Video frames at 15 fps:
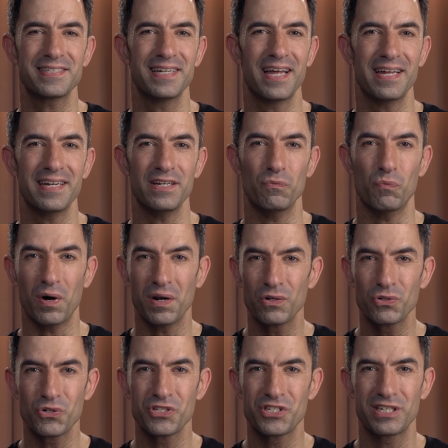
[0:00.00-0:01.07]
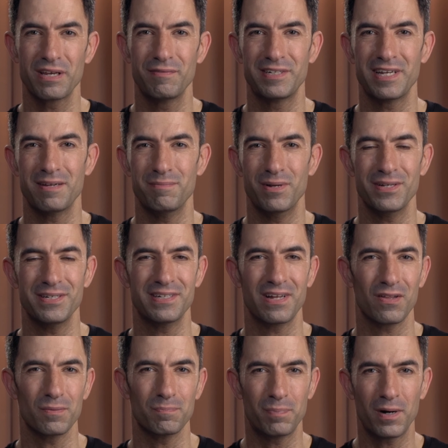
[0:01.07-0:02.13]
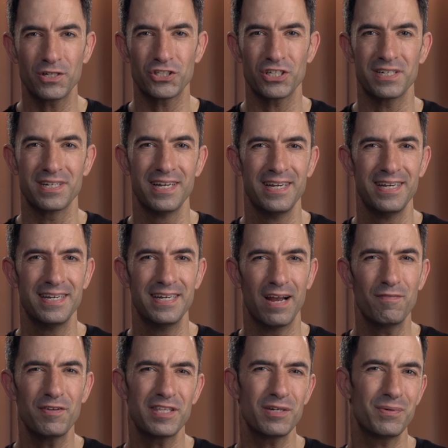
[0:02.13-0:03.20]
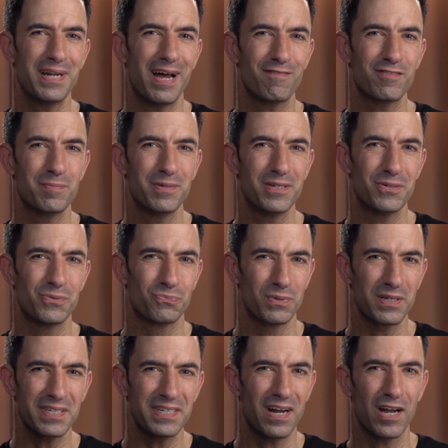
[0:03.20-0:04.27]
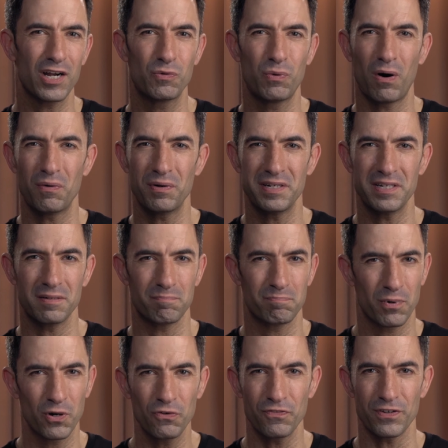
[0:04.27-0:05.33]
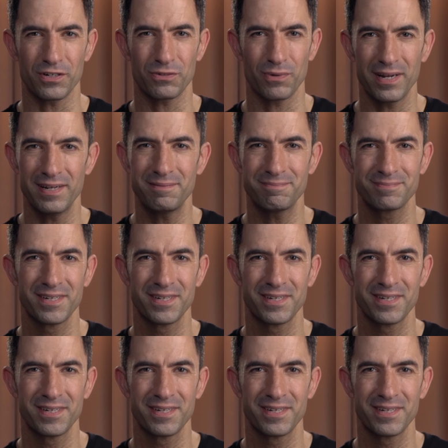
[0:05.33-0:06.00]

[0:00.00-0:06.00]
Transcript: and had a $178 million budget, everything would have to be really high quality and perfect, right?